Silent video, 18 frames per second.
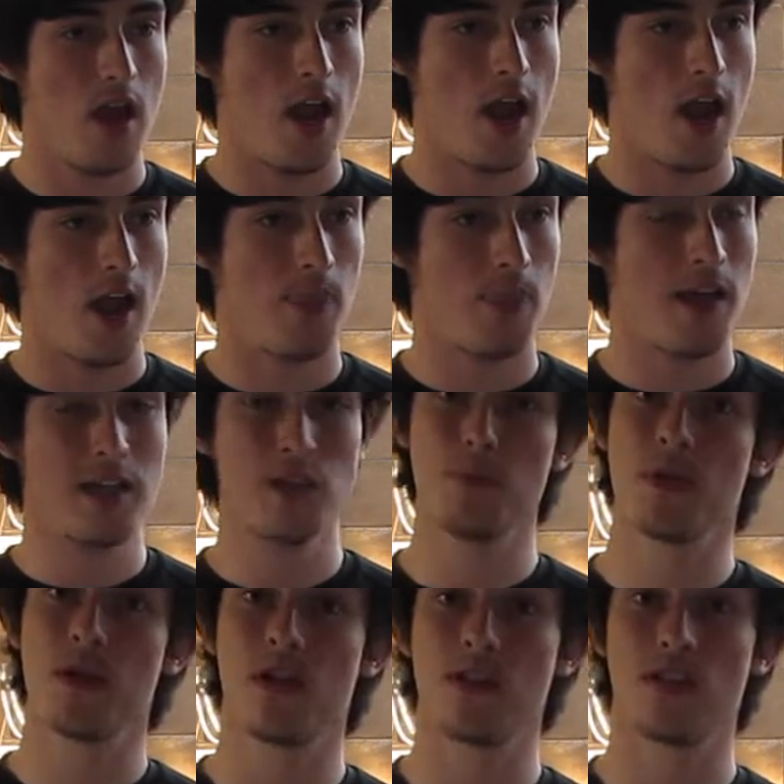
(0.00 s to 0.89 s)
And that's
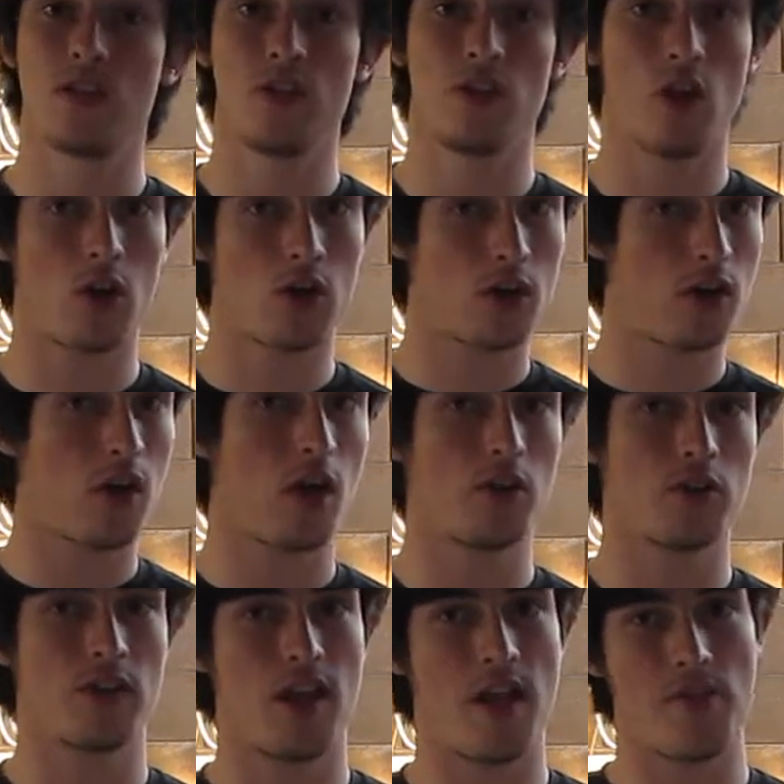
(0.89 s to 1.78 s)
because the darker
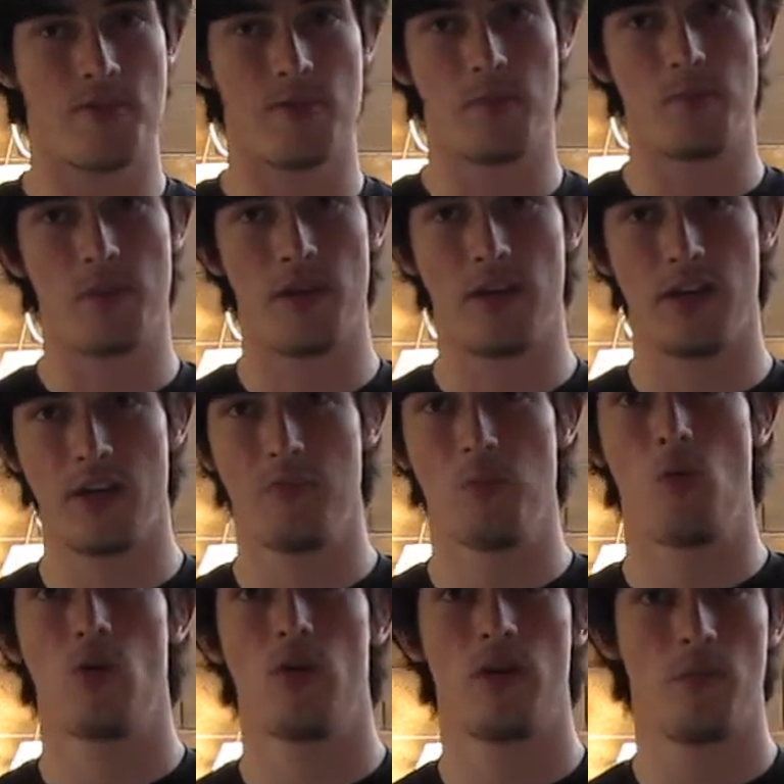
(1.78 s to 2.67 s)
colors allow them to blend in
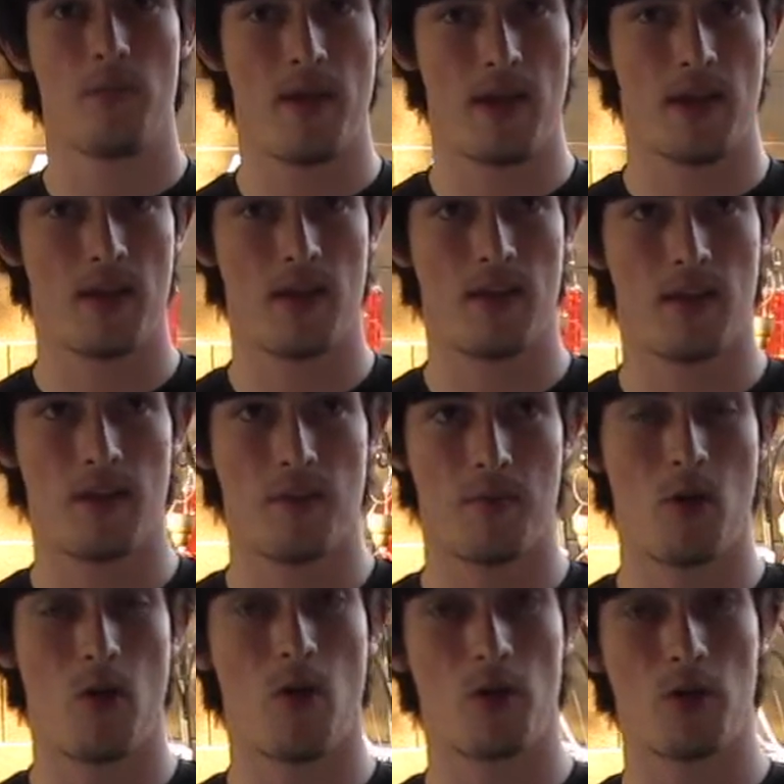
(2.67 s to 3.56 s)
more and are making them
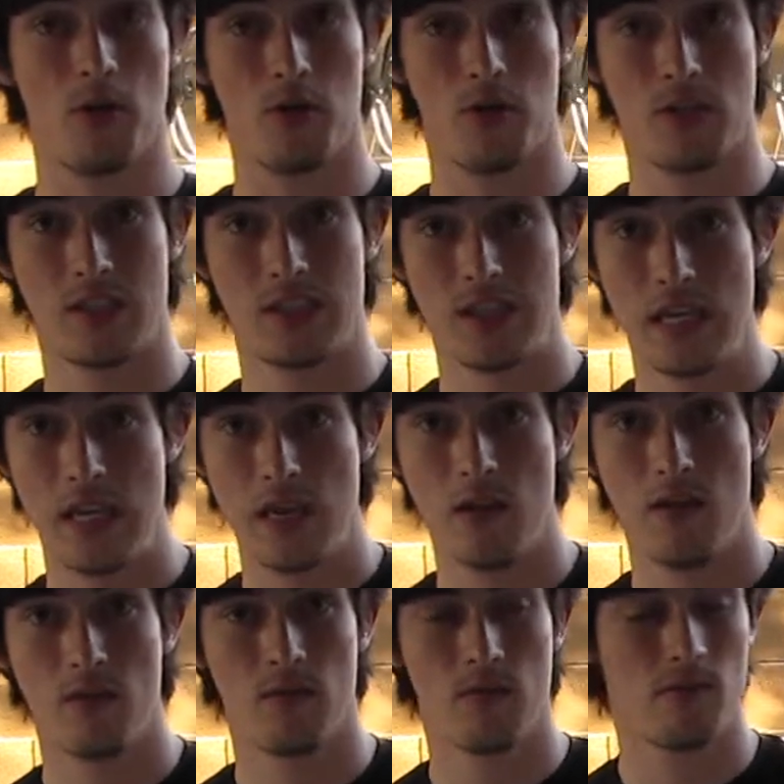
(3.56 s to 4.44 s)
harder to see,
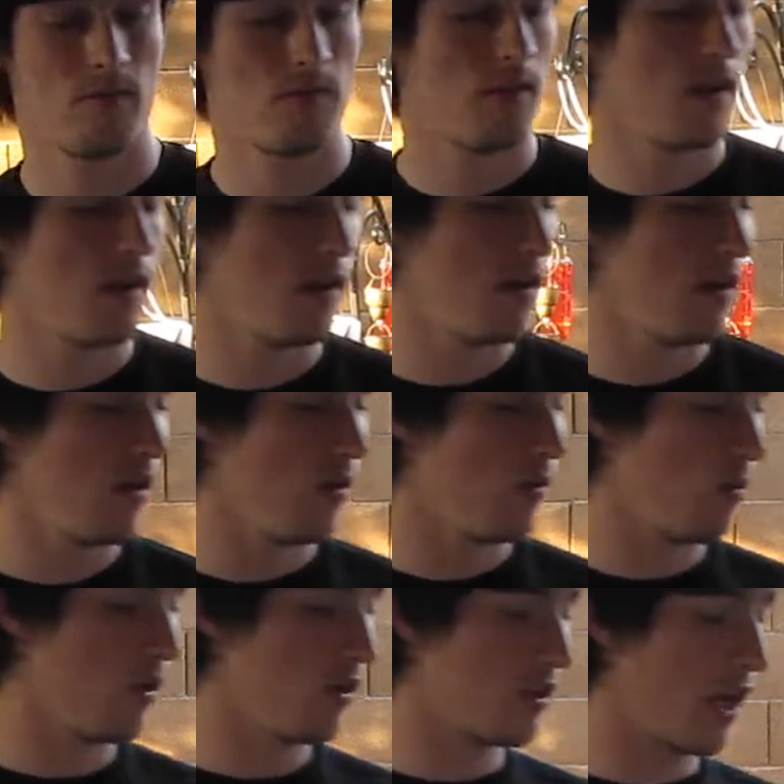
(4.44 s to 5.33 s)

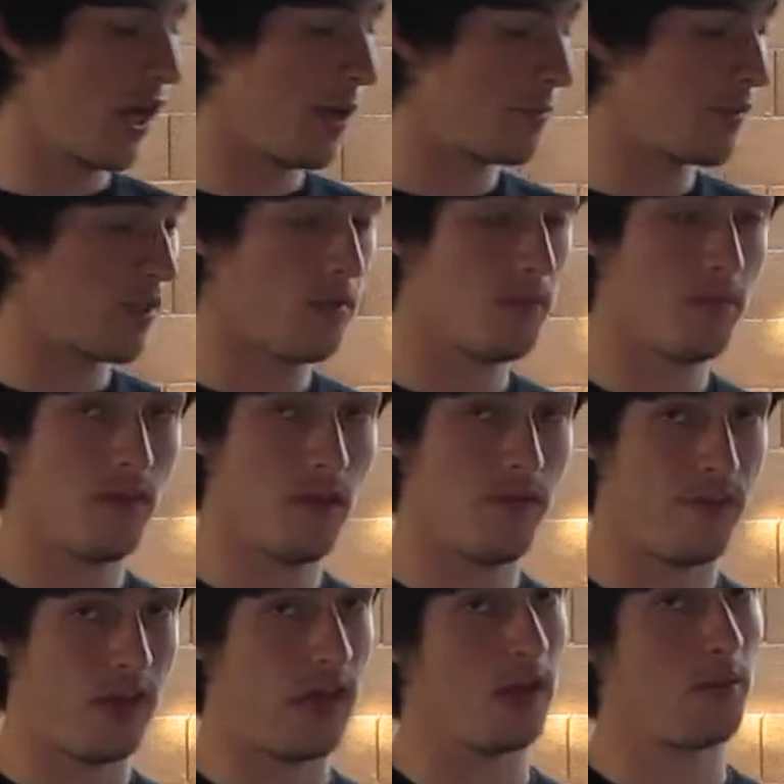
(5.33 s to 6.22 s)
which helps them
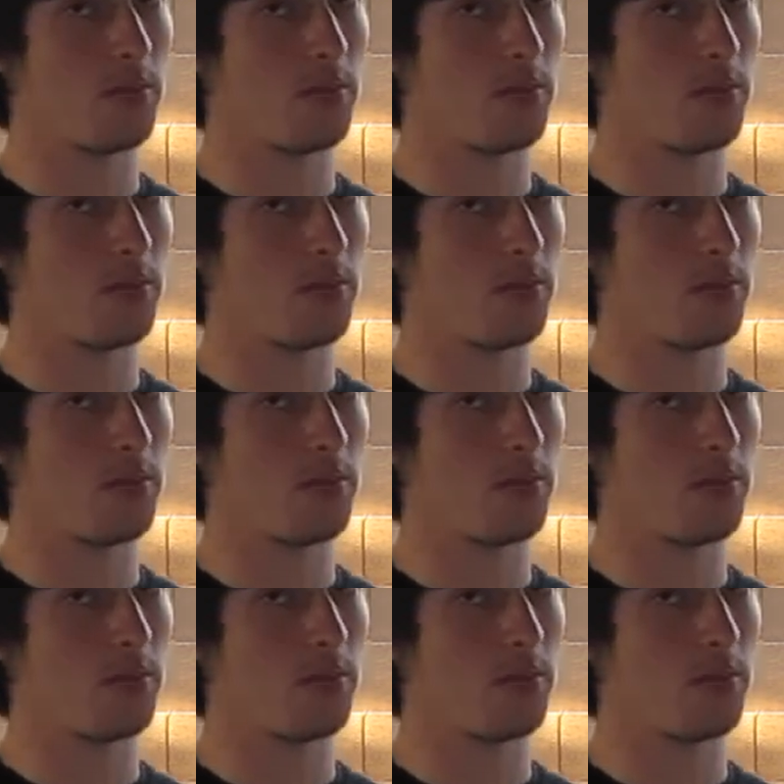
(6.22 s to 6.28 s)
evade